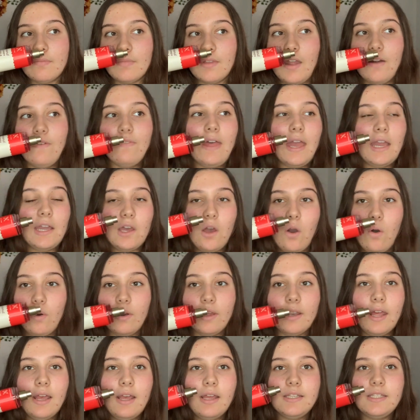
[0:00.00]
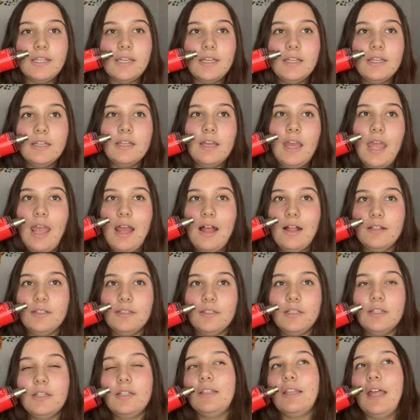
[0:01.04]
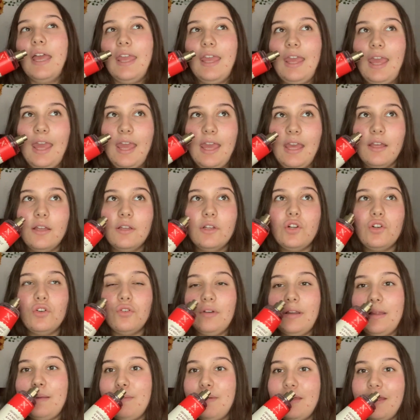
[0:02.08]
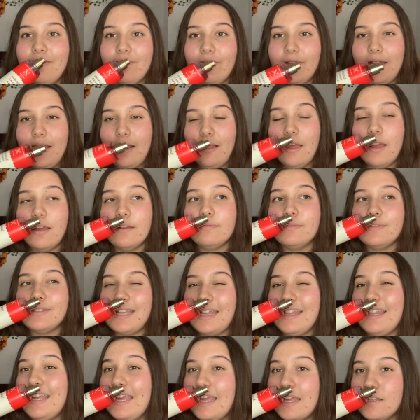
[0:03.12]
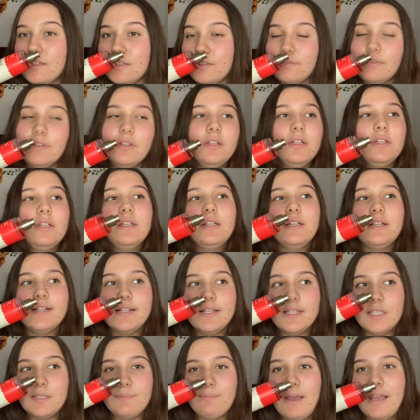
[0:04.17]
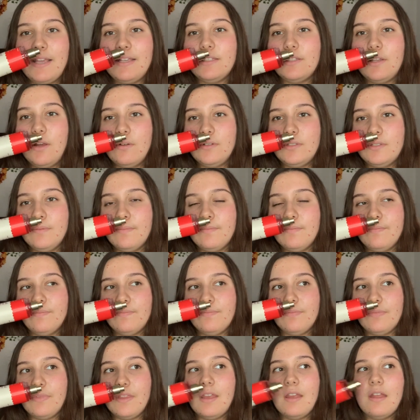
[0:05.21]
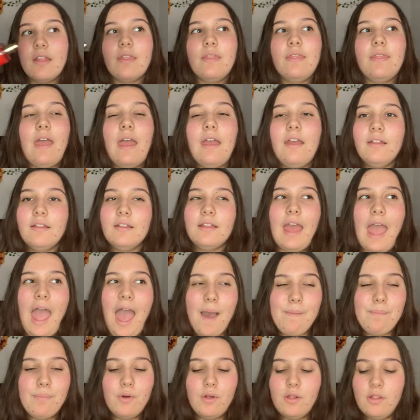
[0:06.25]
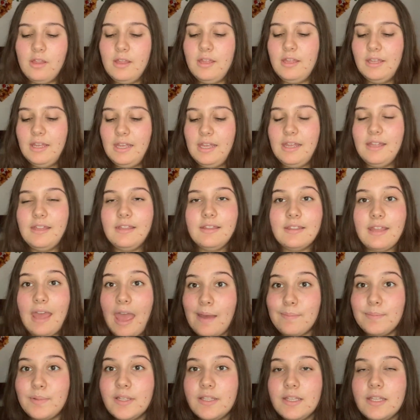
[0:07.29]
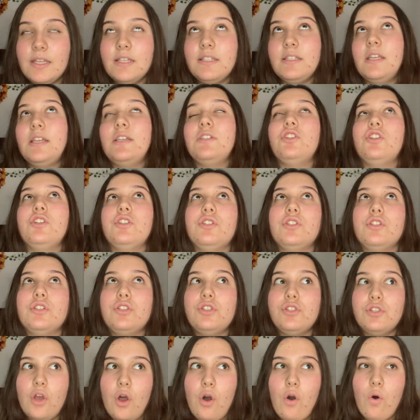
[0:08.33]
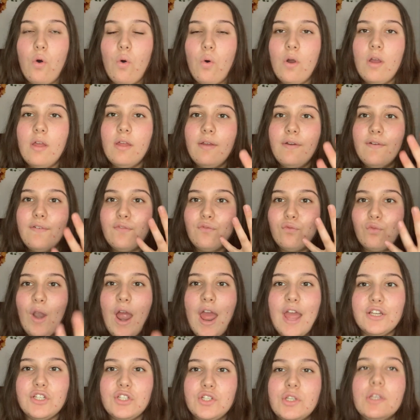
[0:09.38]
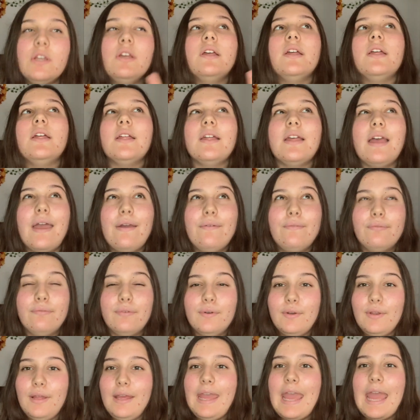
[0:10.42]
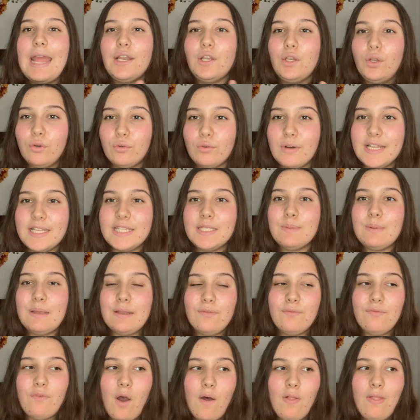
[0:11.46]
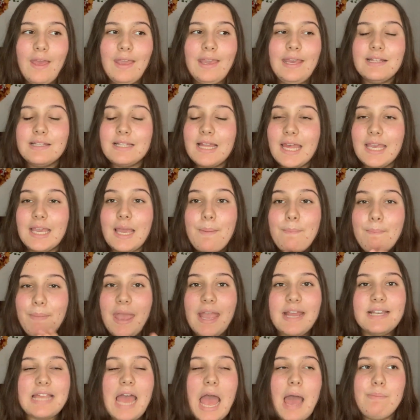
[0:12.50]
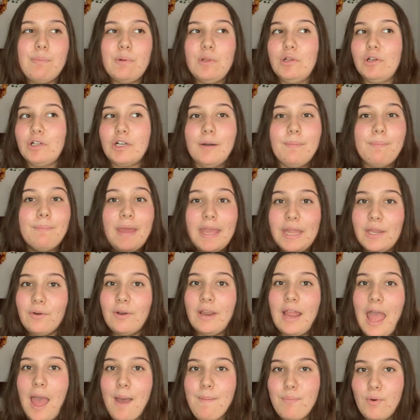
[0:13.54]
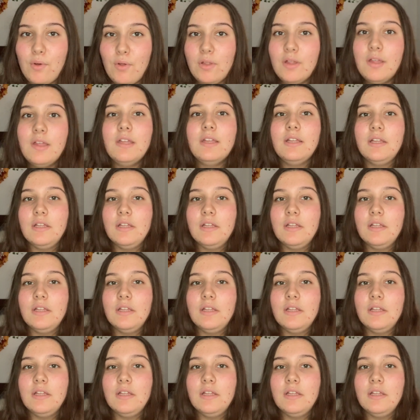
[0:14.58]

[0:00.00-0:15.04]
of that coconut and like a creamy vanilla, slightly hint of spice note, that apple, the appleness is just so fresh and fruity and crisp and fall-like. It's not like a baked apple or a bakery apple.